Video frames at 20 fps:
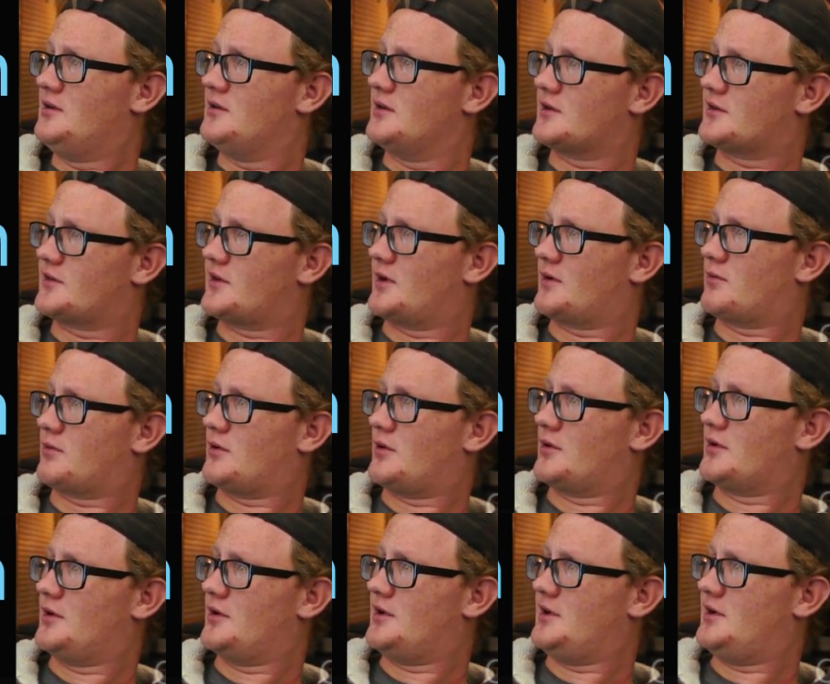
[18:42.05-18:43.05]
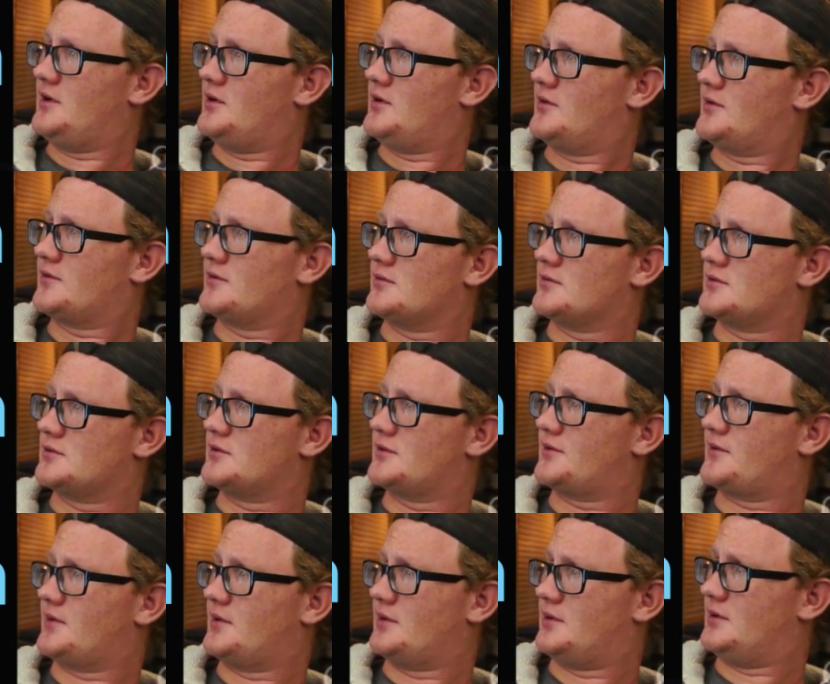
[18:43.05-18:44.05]
Looks like we're all good here.
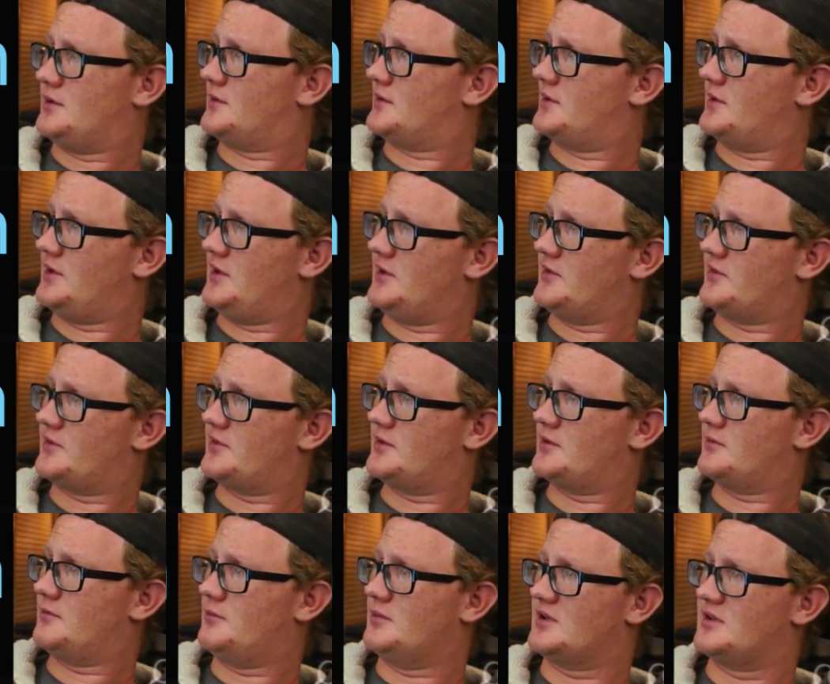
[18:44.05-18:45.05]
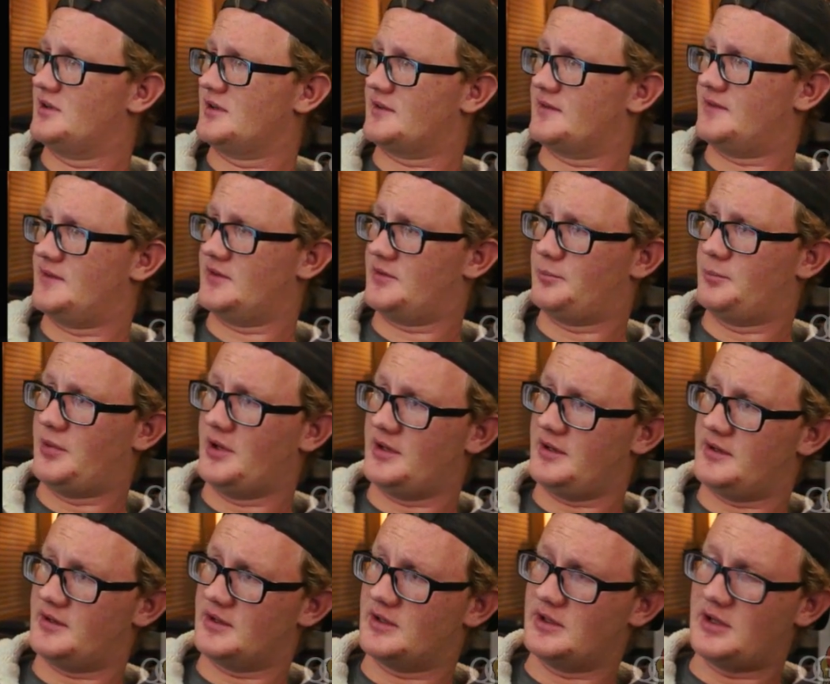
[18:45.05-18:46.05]
Source, destination. We click this
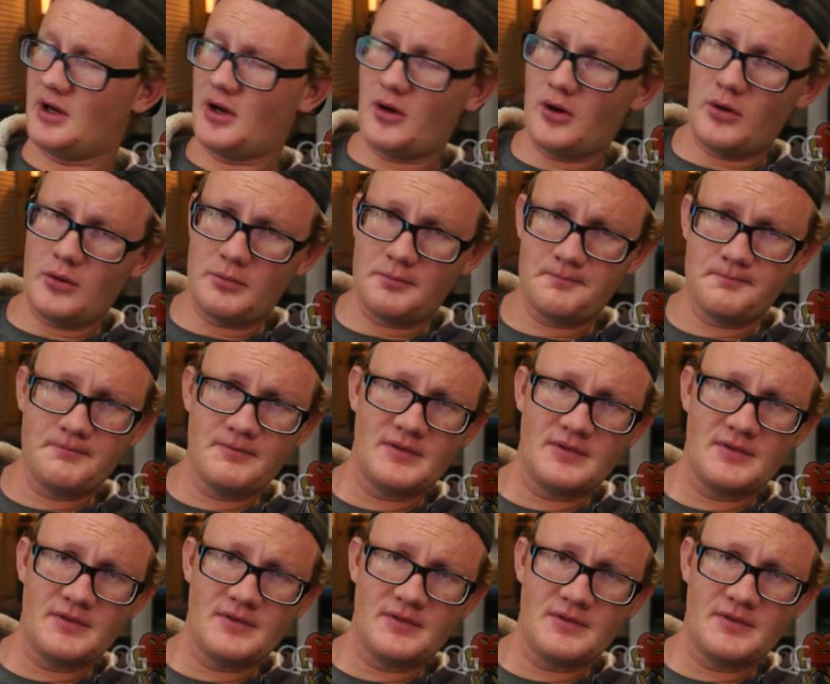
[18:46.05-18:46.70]
button to go,